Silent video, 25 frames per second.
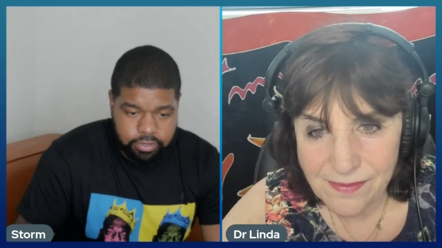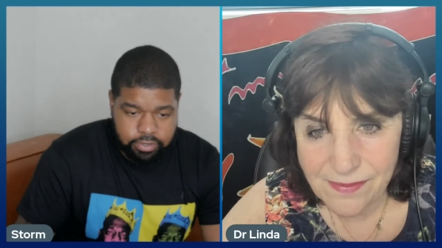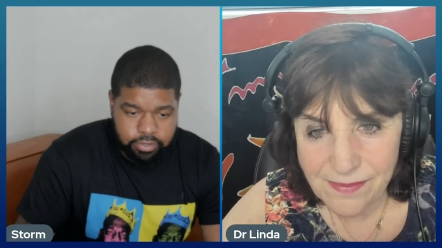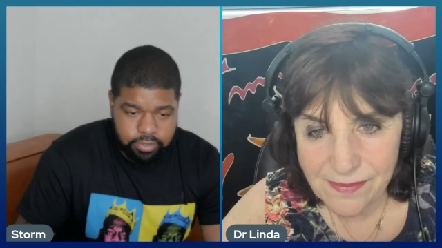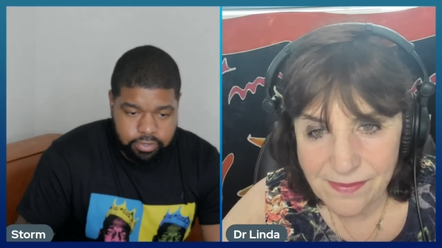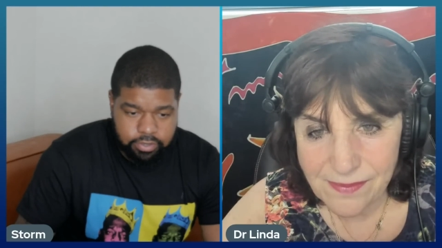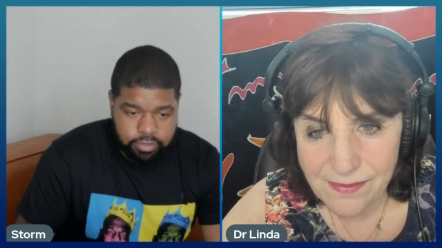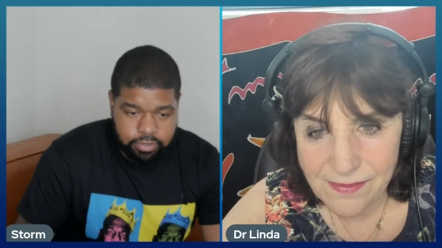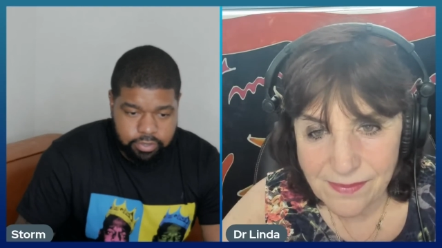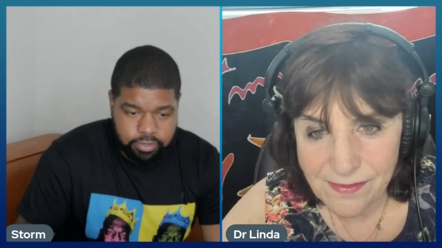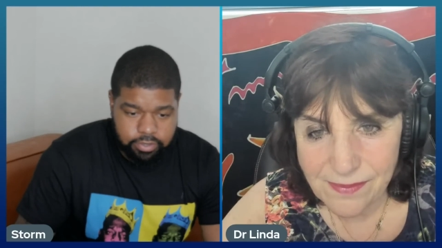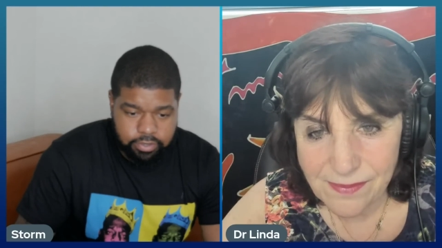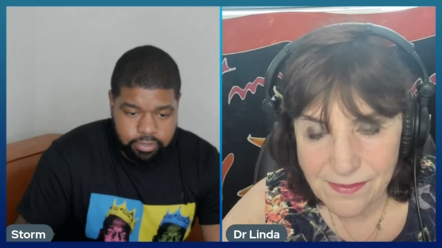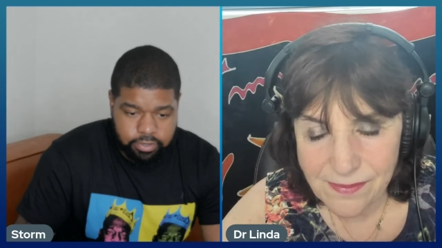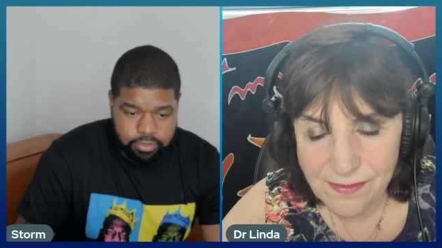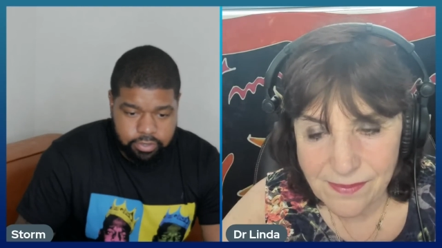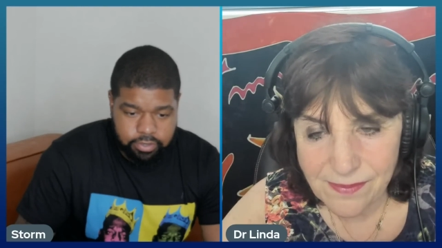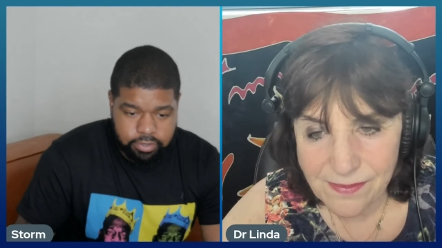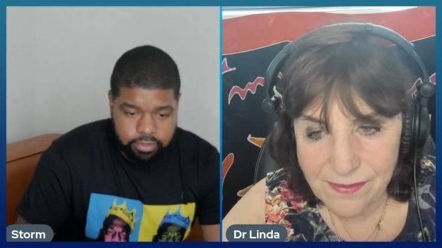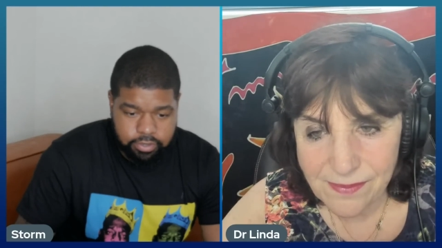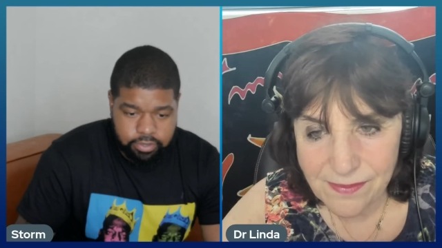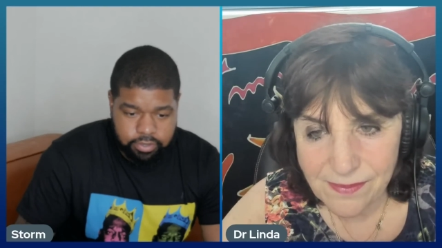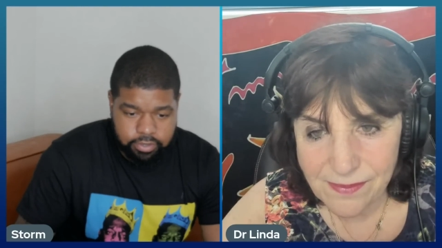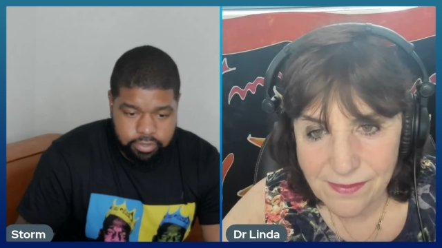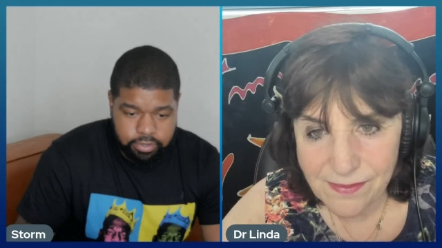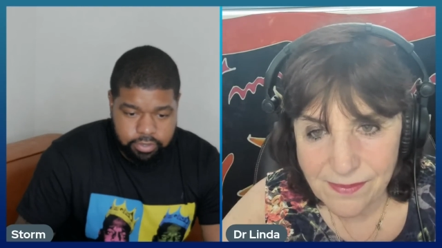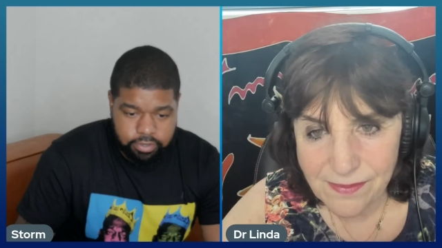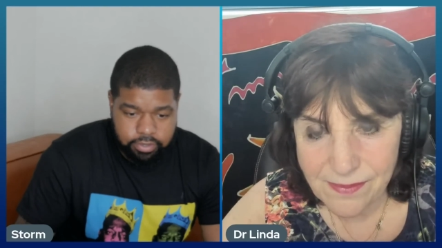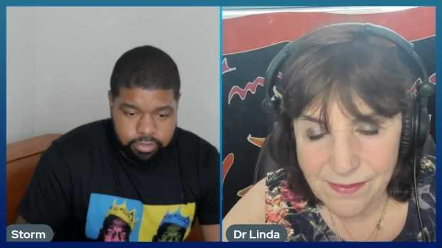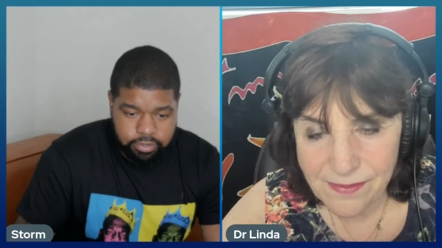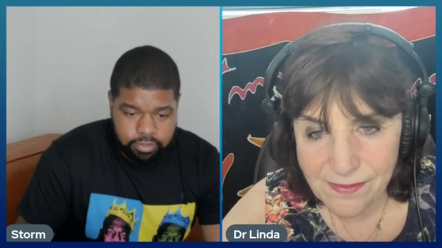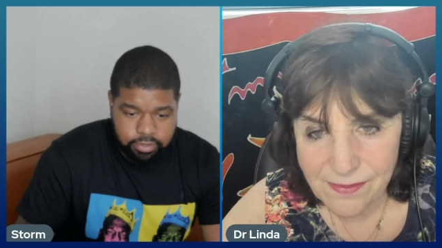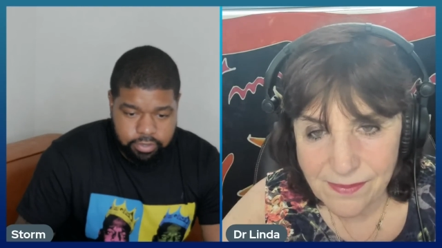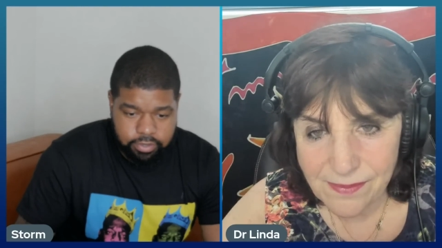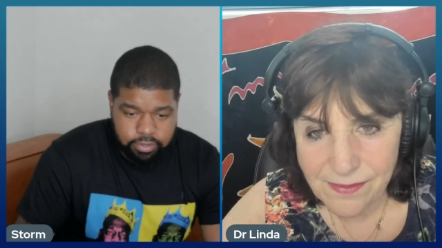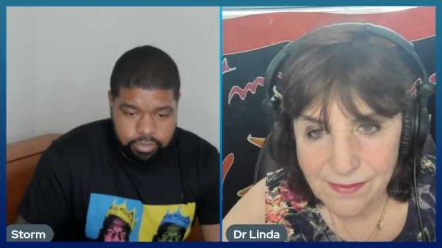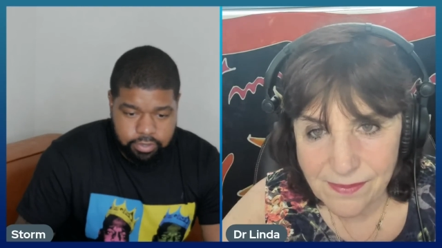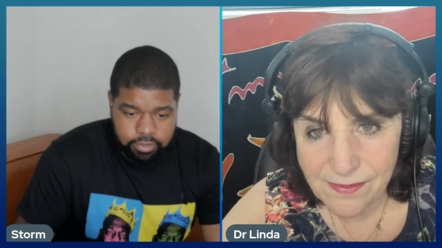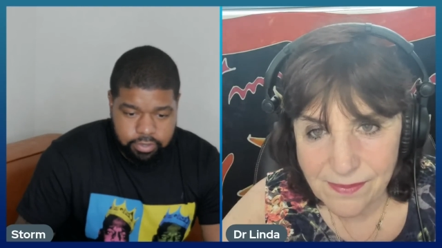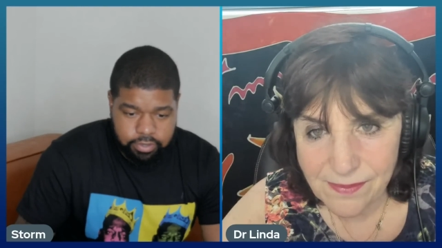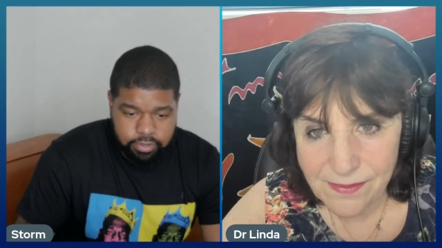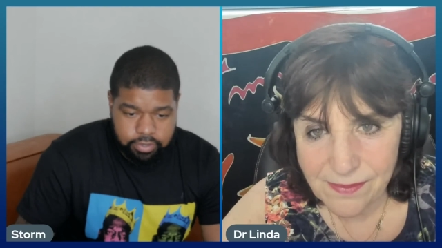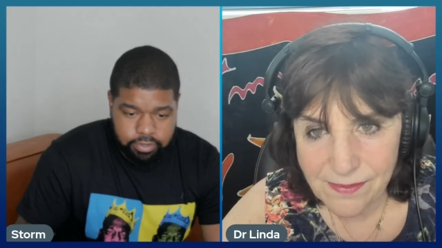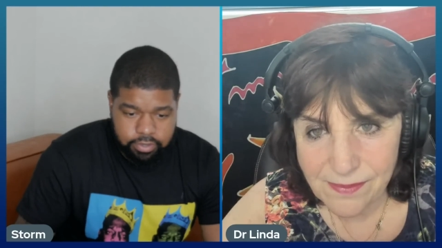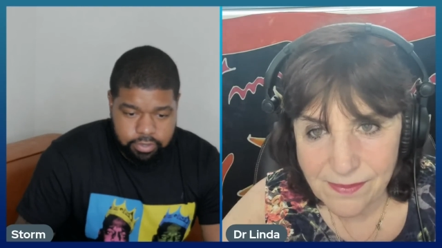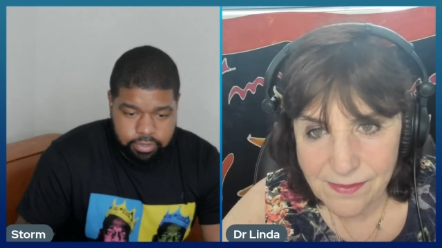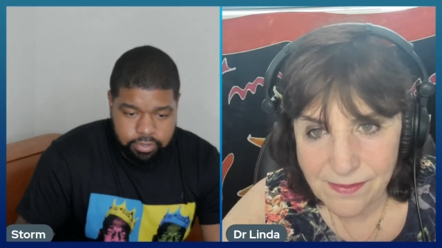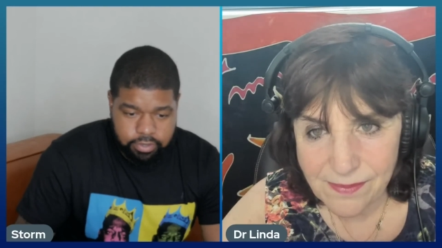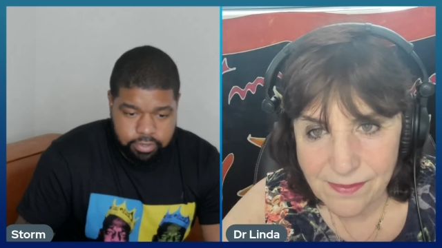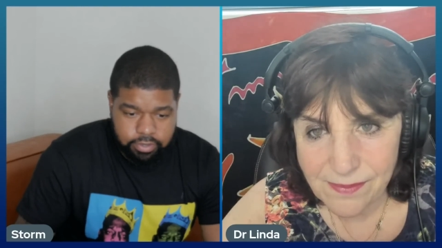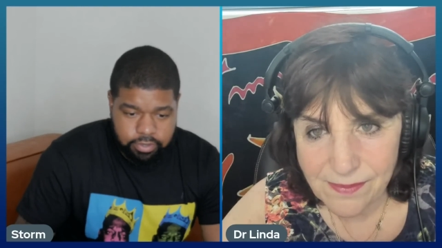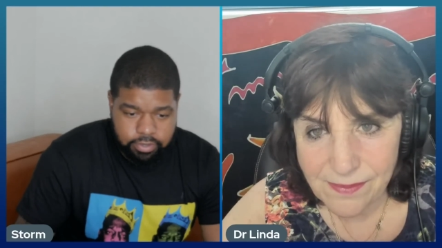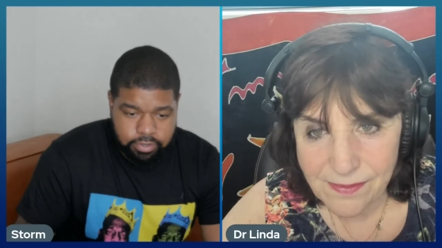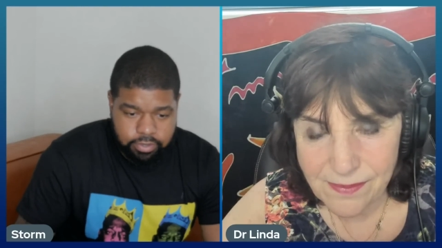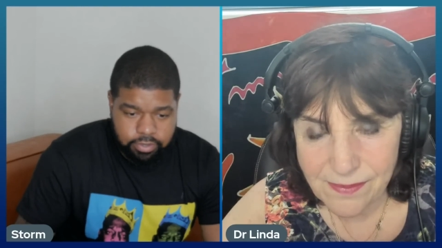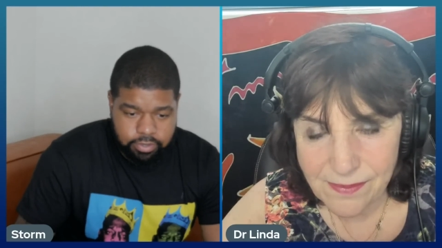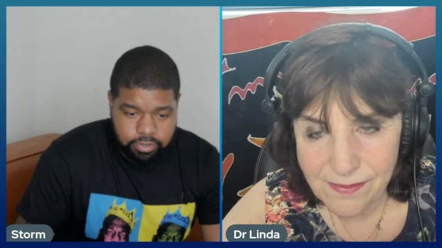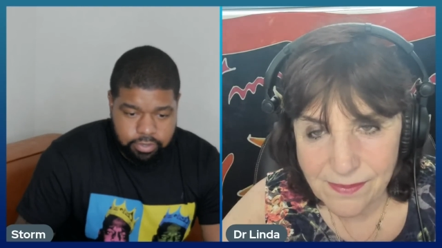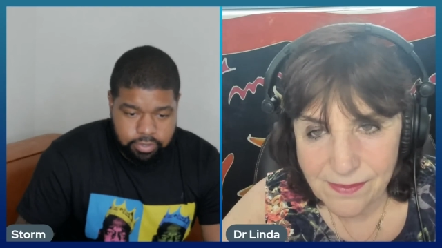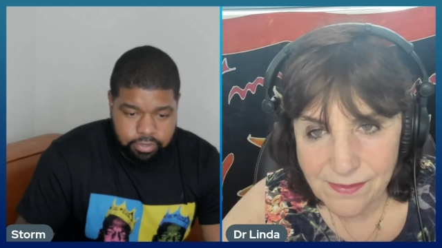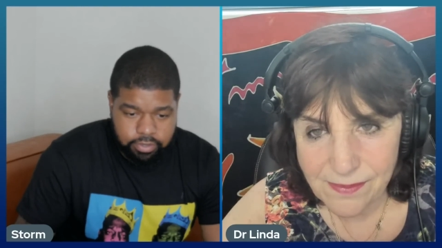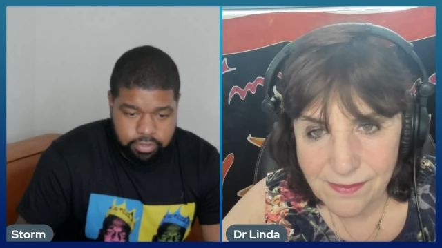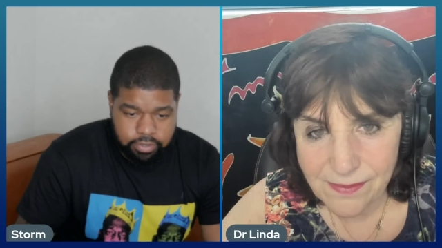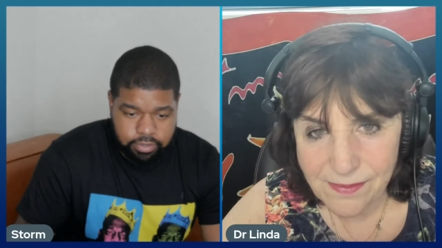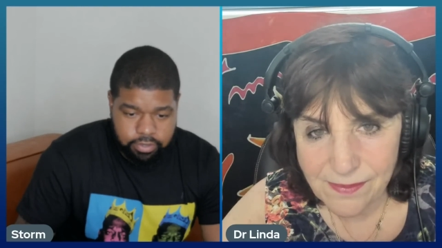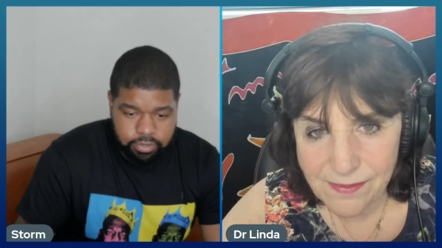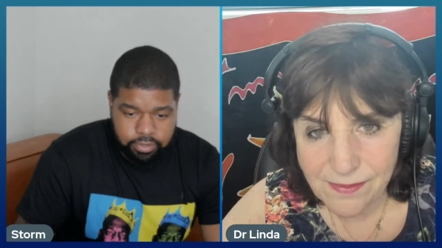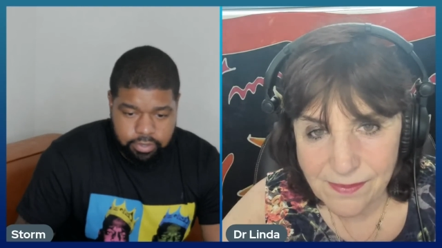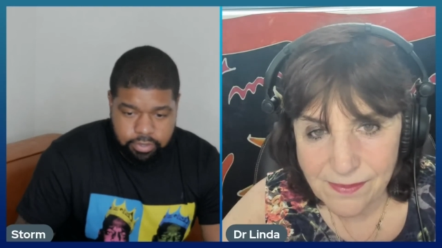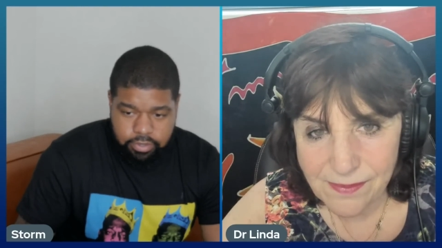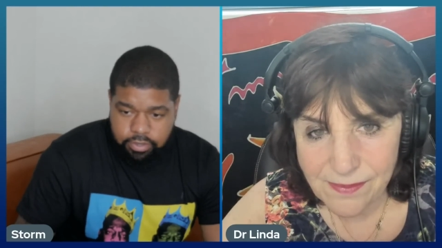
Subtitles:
(no one is talking)